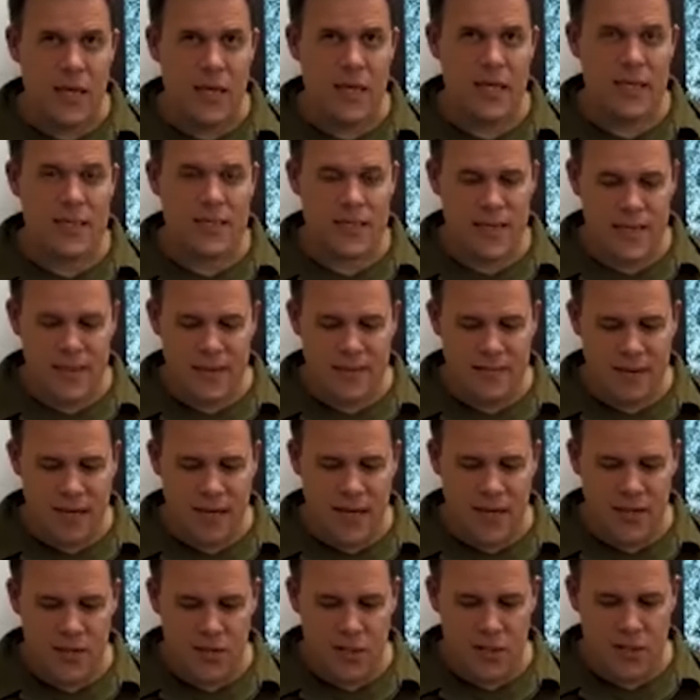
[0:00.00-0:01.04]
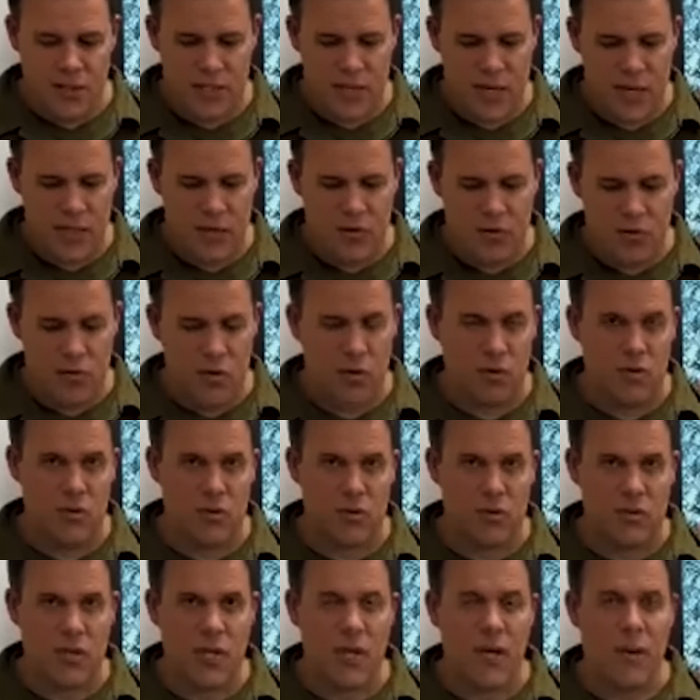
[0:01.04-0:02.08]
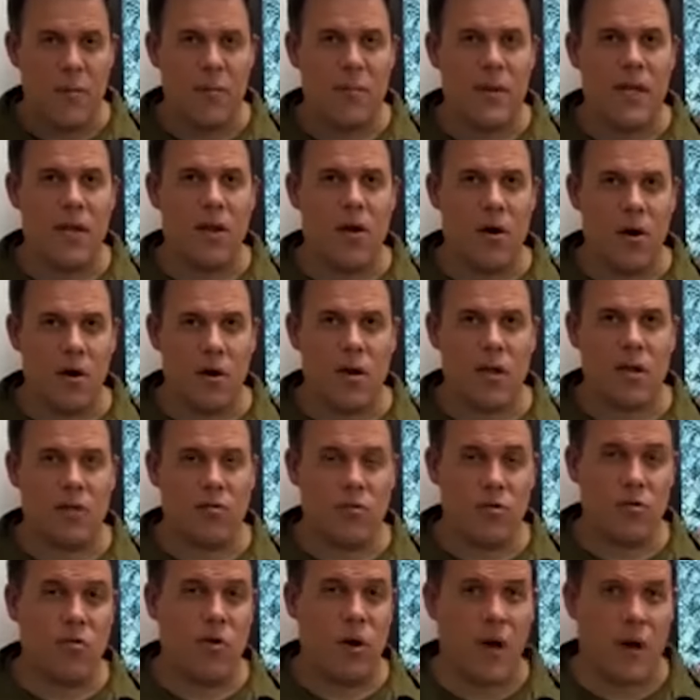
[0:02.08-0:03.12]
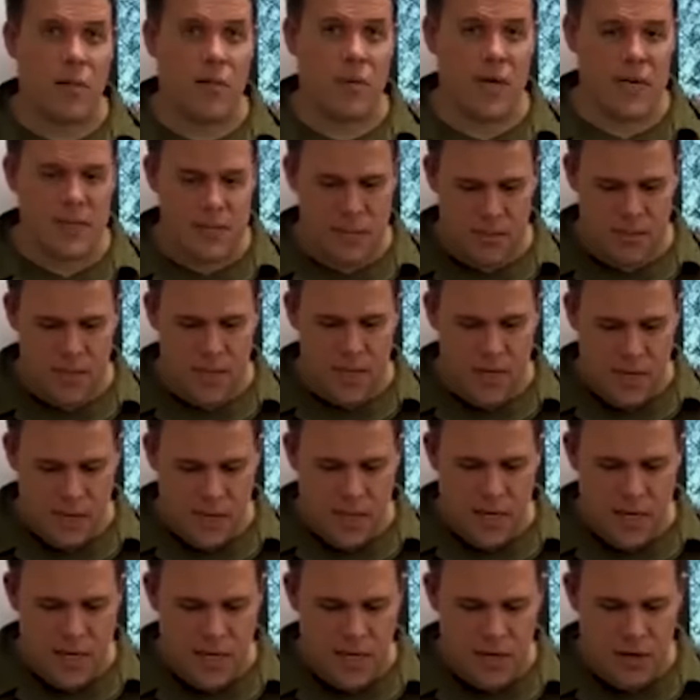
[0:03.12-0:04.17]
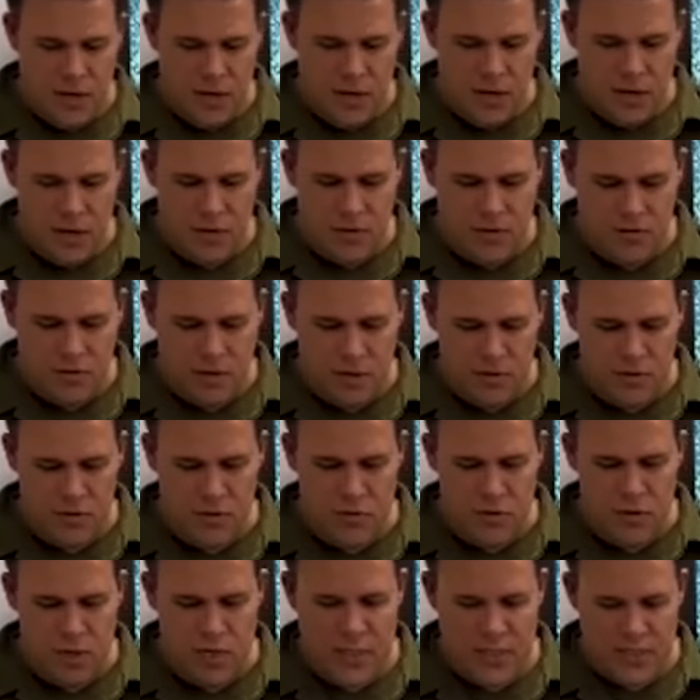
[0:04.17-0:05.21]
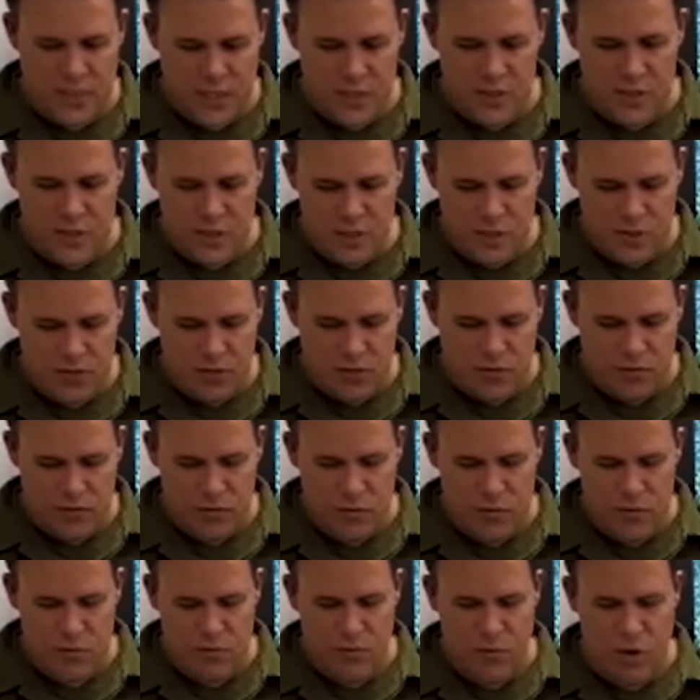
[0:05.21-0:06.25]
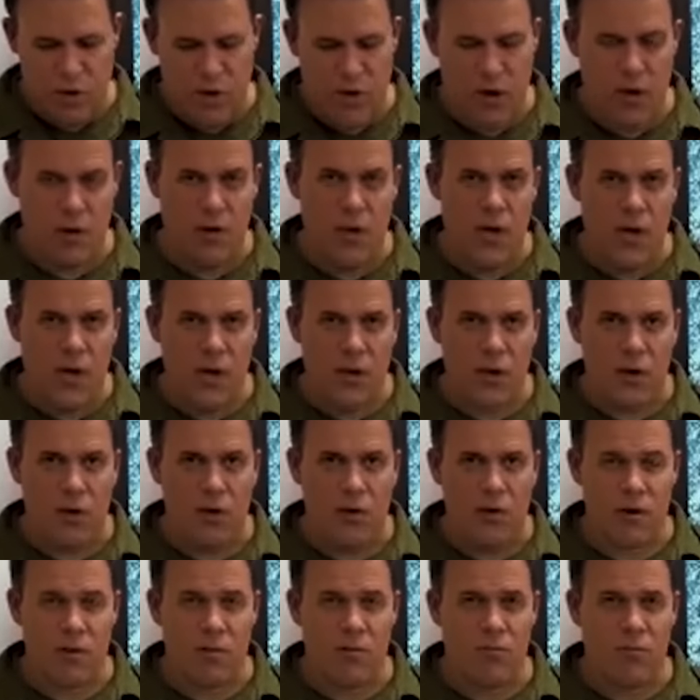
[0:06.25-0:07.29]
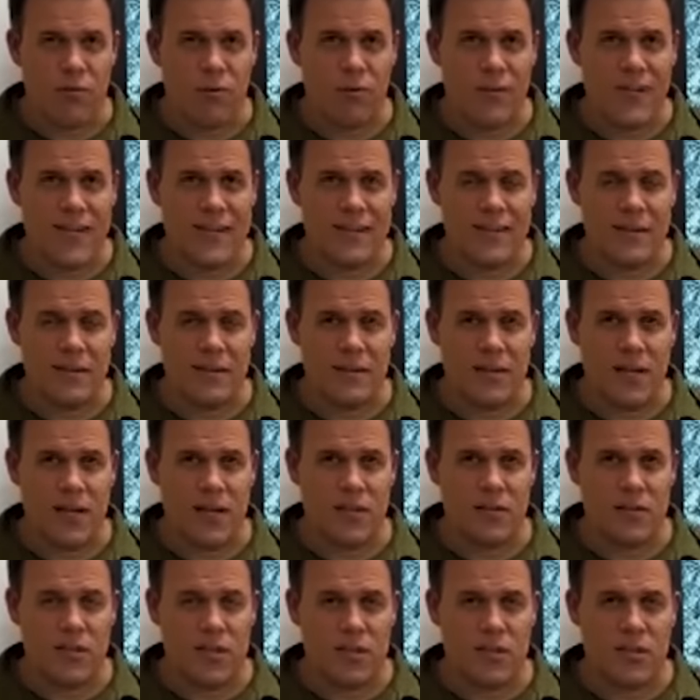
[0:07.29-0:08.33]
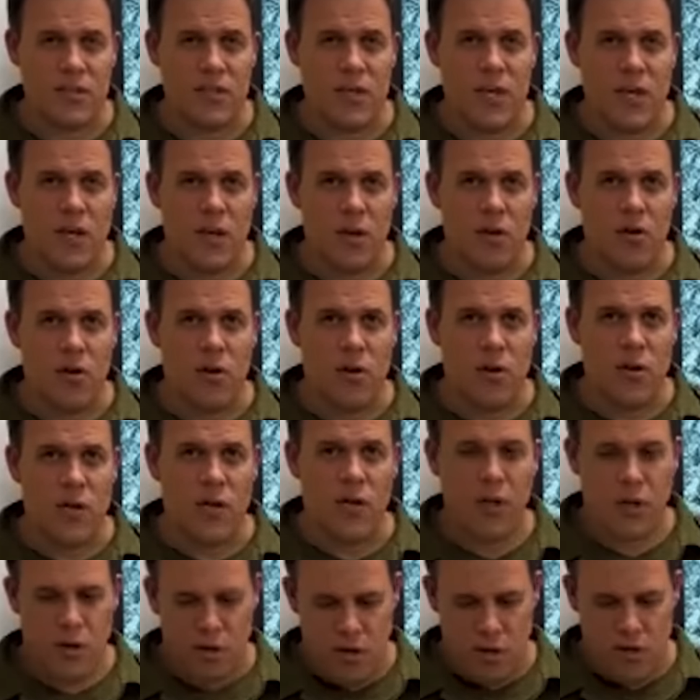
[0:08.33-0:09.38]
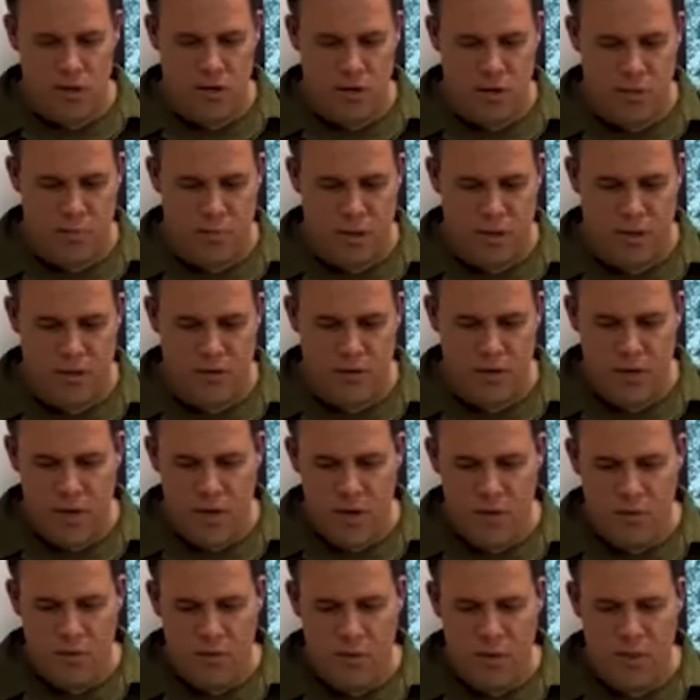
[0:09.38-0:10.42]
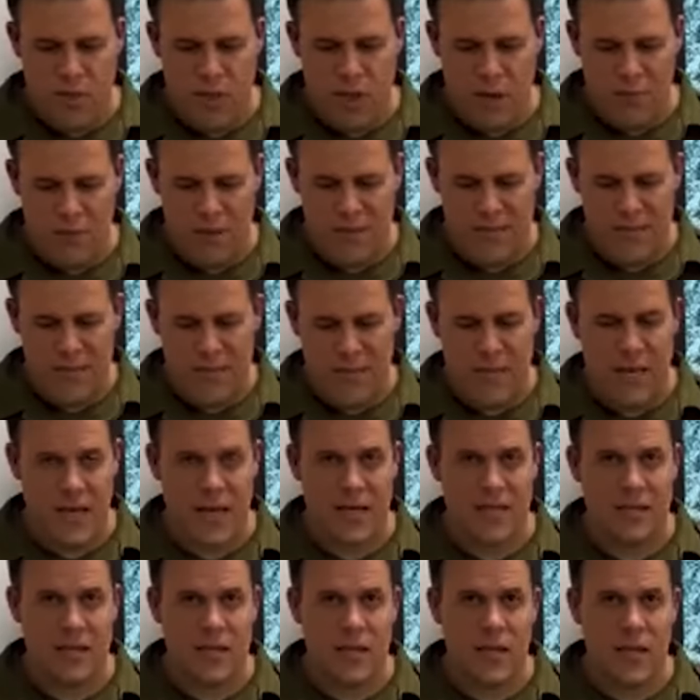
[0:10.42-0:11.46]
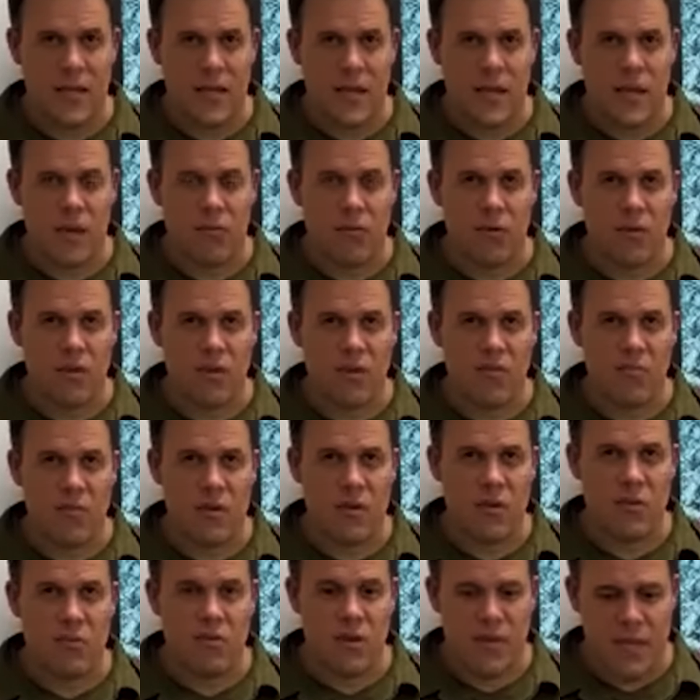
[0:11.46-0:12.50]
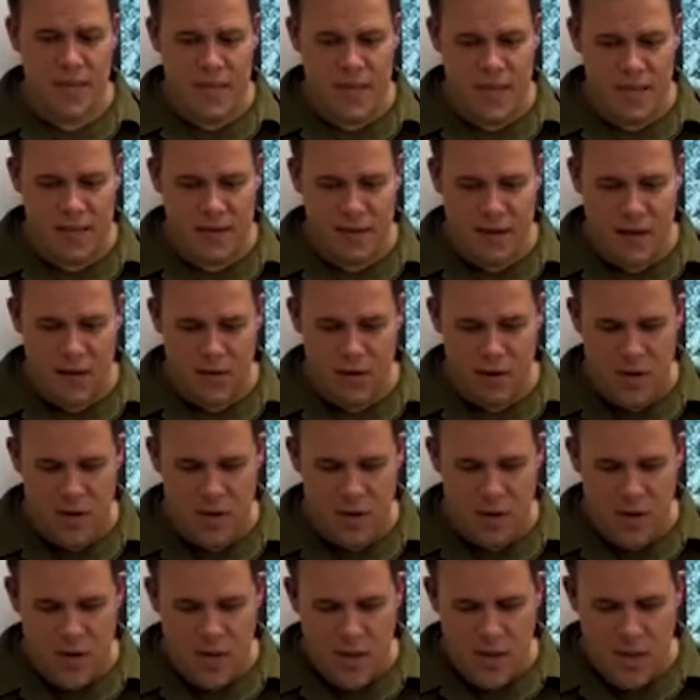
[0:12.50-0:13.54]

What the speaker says: is an intelligence headquarters belonging to Hamas and other terrorist organizations. Of course, we are now going through that intelligence, learning a lot about what Hamas has and what they've been doing in that area.